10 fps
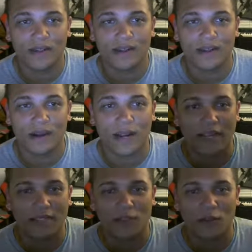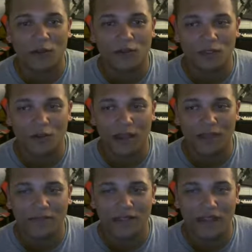All right, so those who have
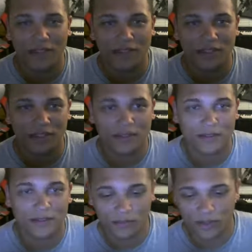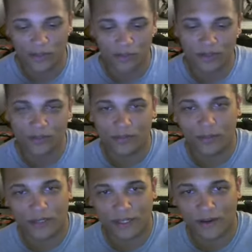not pre-ordered
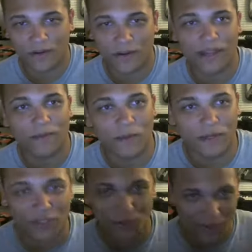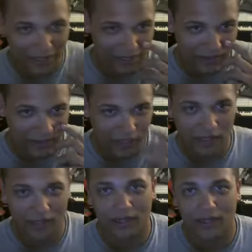Book Zero, I'm going to read the
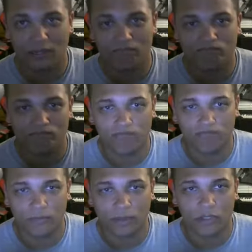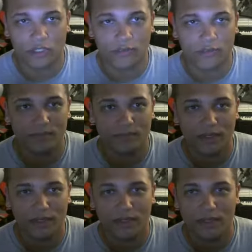uh, the blurb.
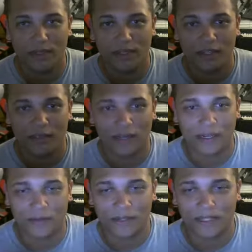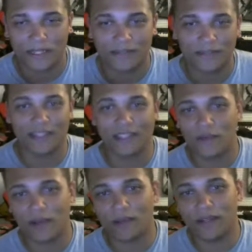I'm not going to read it in any fancy way,
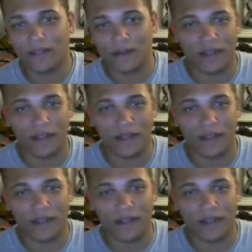but okay.